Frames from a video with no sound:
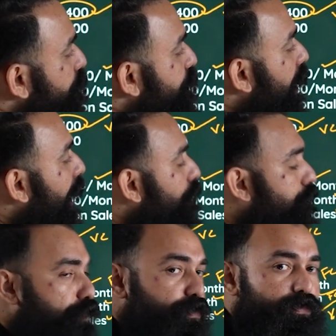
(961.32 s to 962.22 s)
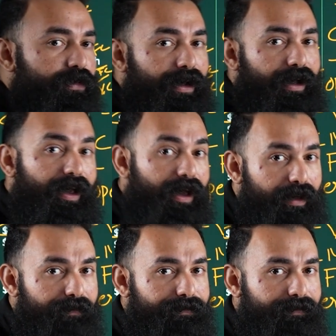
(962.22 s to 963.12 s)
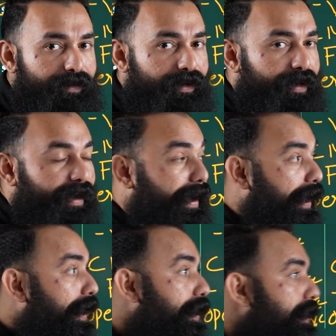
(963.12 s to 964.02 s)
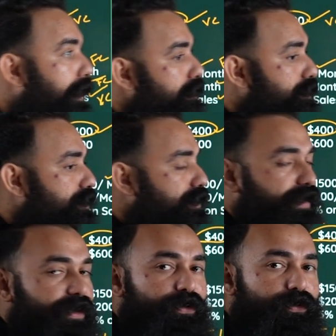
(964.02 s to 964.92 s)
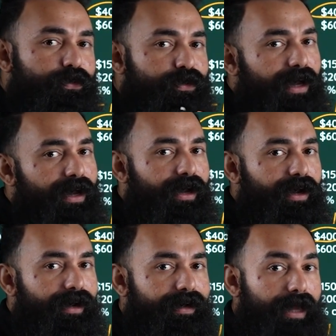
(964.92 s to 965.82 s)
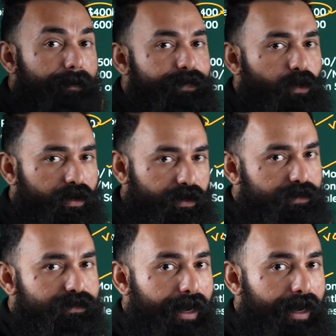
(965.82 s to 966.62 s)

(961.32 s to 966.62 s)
we have to give interest to the debt holders.